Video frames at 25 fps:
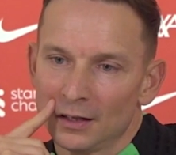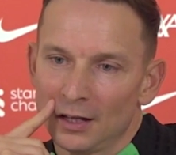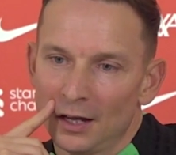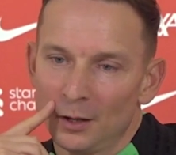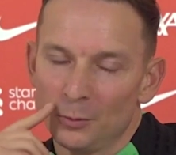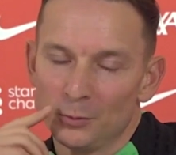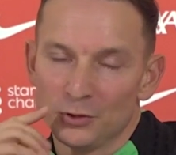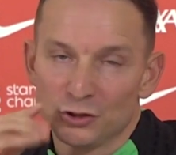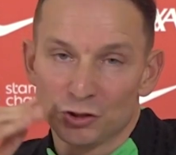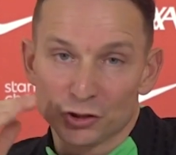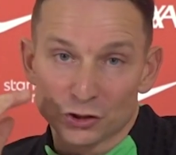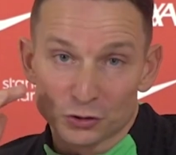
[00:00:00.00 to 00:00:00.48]

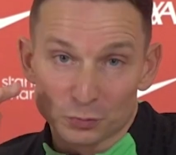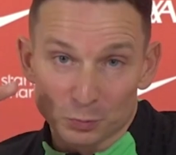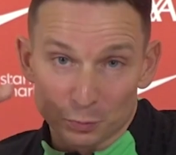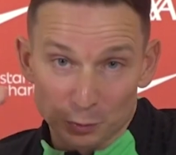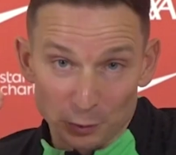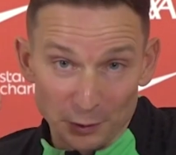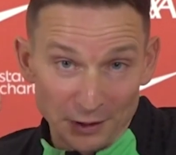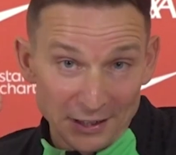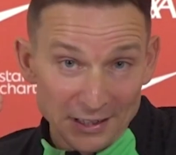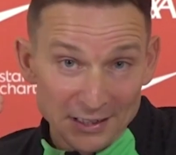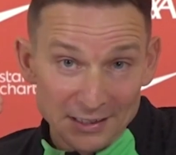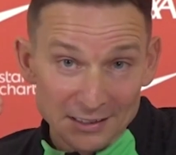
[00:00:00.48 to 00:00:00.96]
and we just
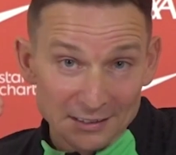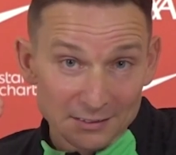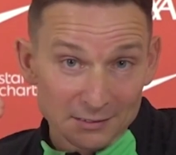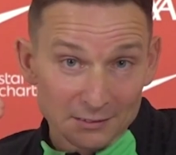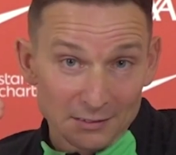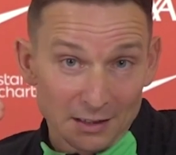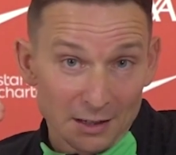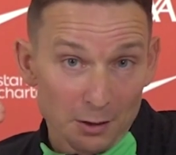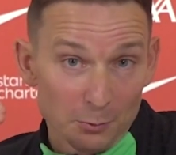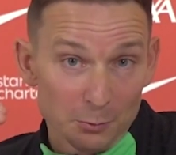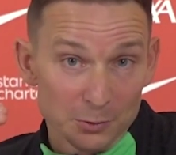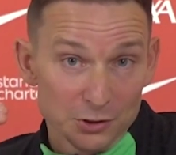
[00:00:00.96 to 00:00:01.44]
pray
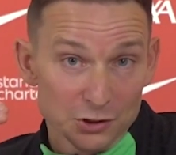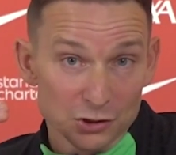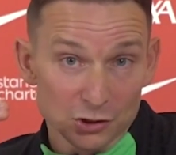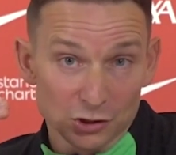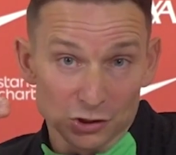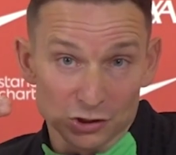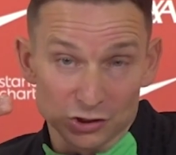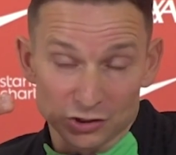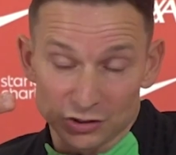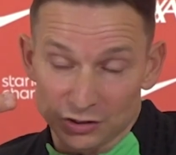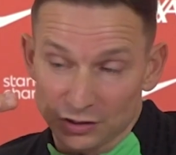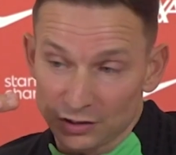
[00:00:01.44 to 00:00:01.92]
and we
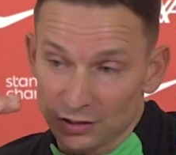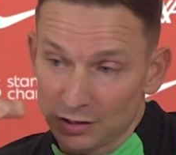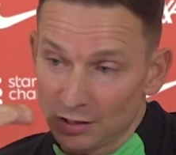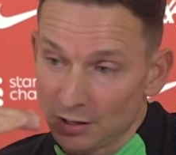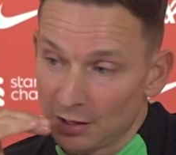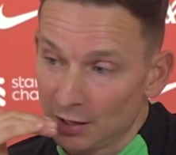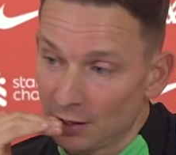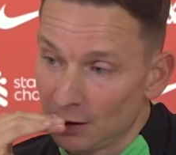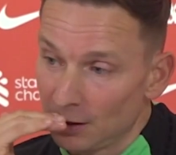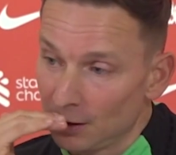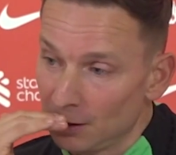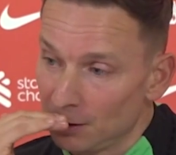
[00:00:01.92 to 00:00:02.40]
just
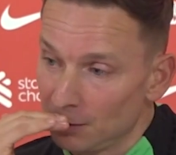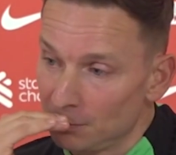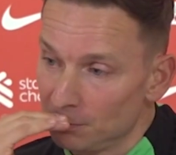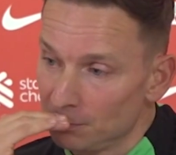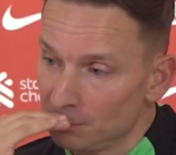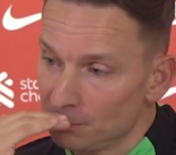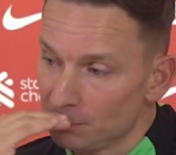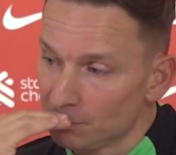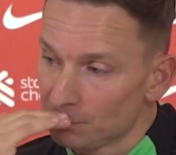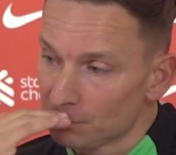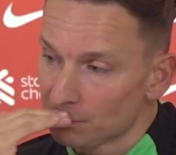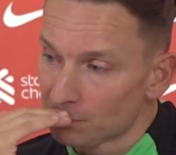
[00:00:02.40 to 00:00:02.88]
um,
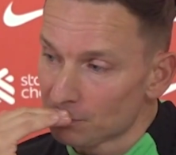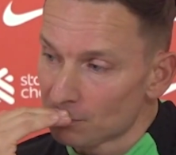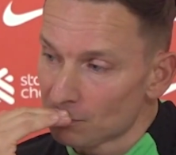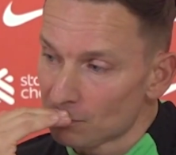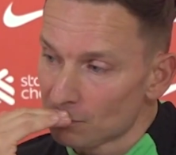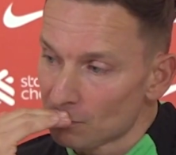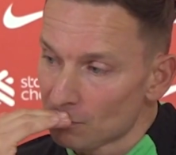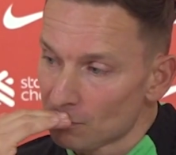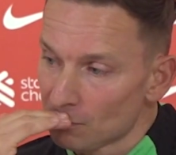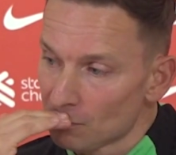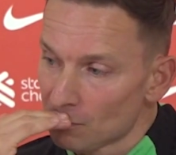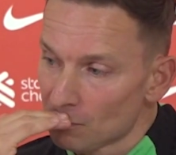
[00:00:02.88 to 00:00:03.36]

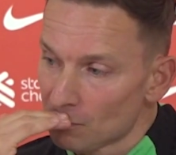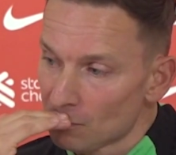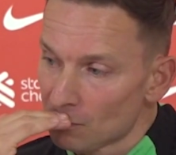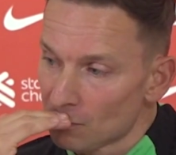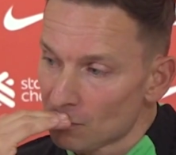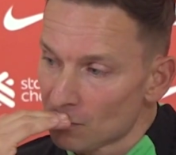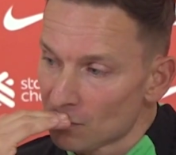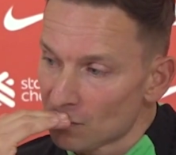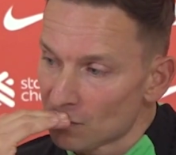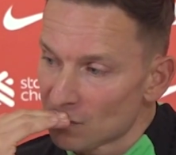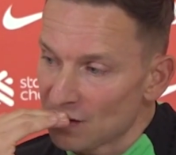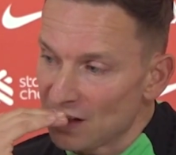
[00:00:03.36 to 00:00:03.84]

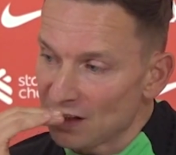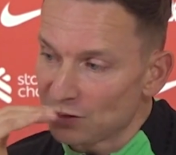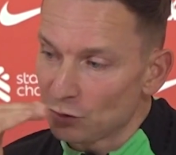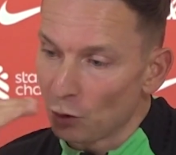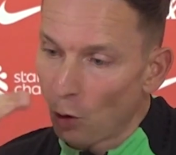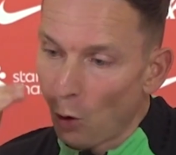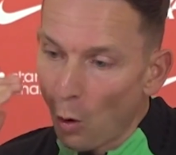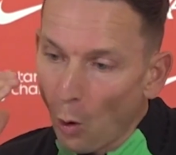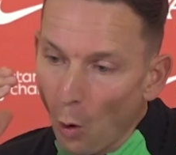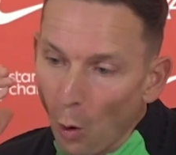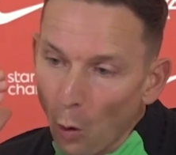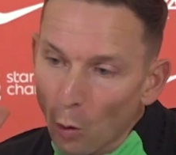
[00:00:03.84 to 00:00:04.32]
that
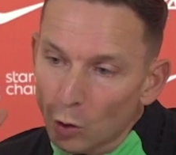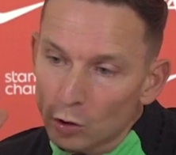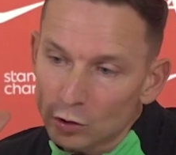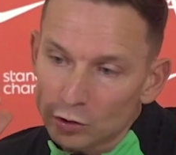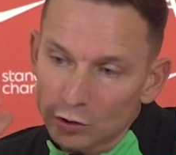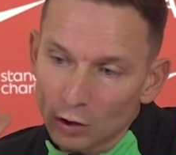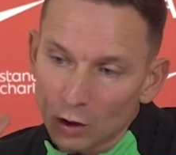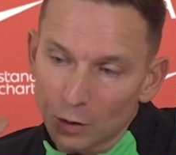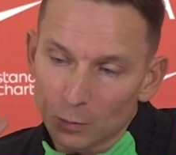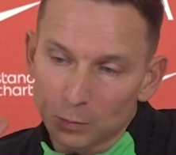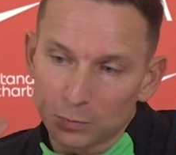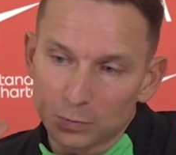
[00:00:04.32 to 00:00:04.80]
the whole
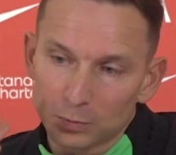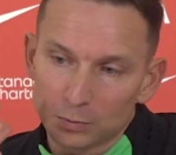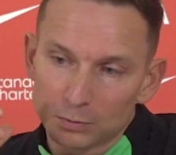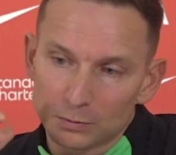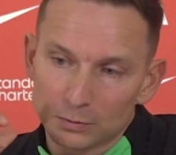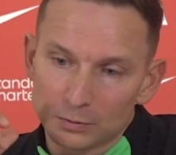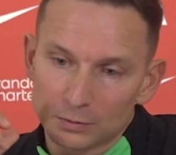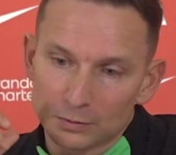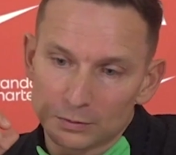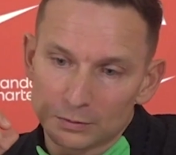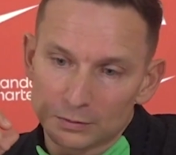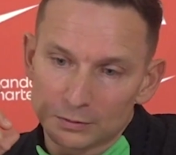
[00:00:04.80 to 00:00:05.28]
club
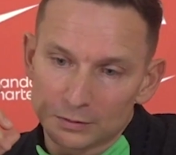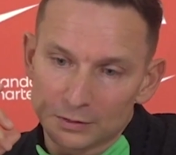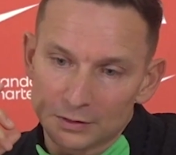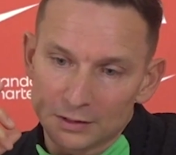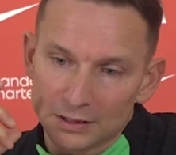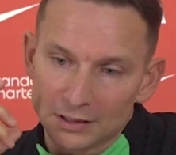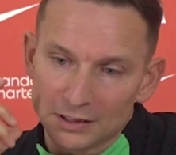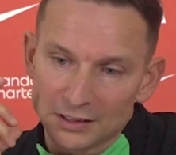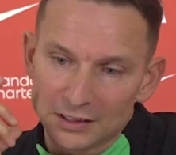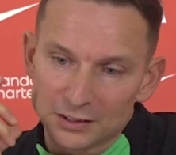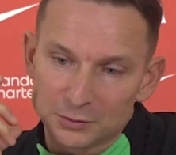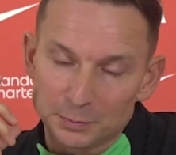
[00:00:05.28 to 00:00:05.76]

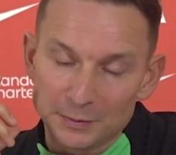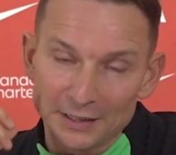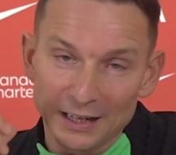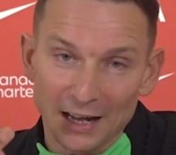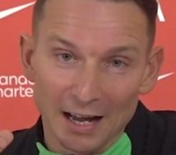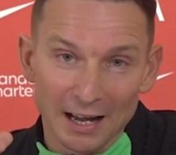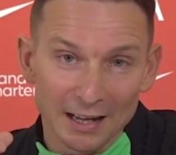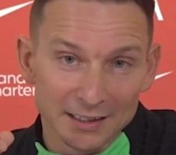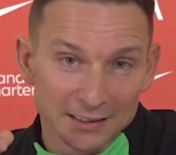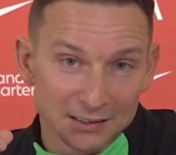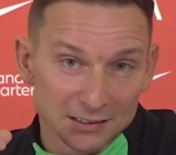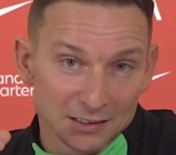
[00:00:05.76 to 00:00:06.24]
is
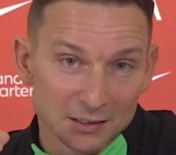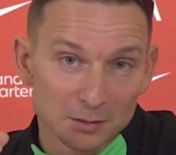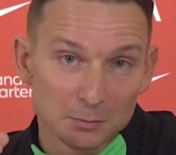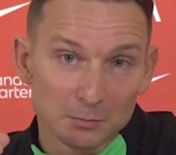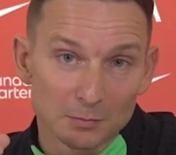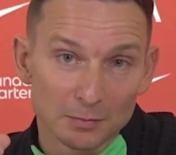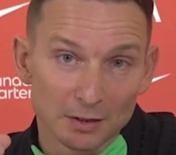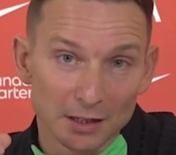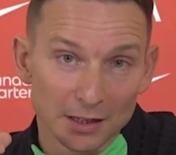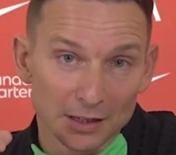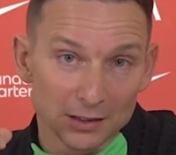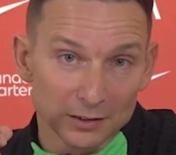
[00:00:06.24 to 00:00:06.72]
behind
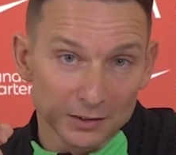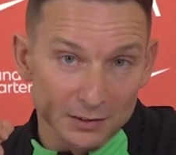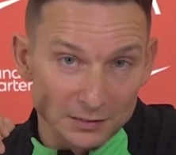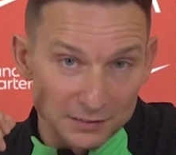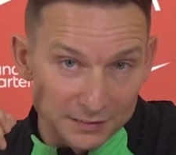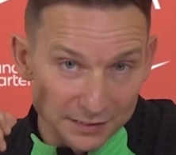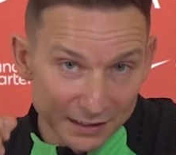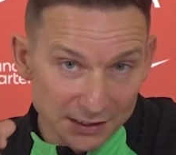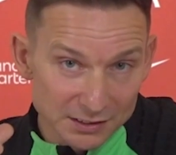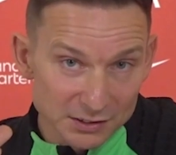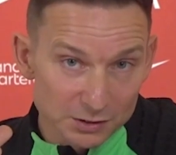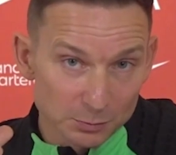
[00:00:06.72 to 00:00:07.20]
him and
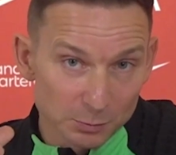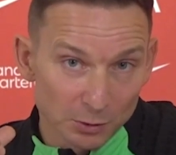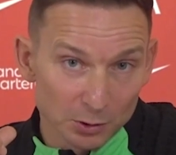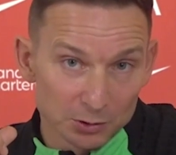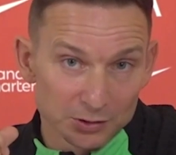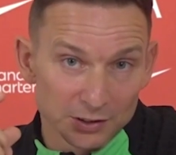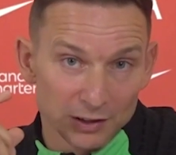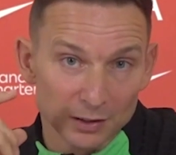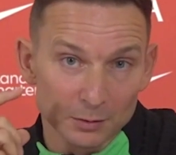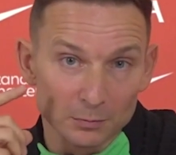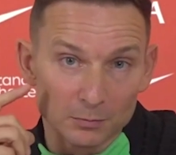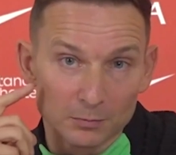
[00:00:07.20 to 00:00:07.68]
thinks
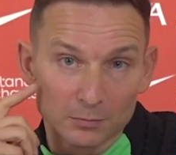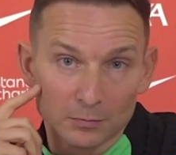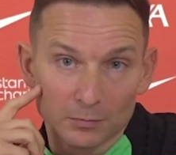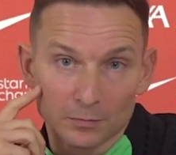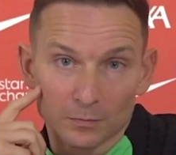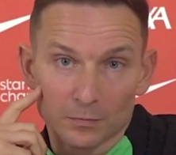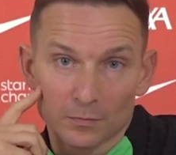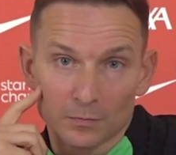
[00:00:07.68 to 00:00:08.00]
about him